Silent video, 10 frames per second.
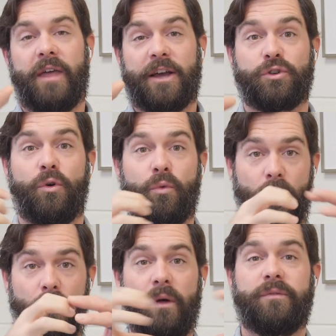the actual
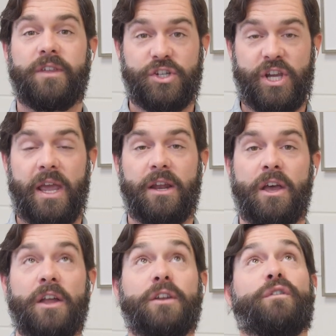roll of the shade
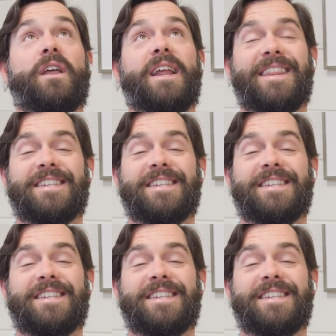to fit in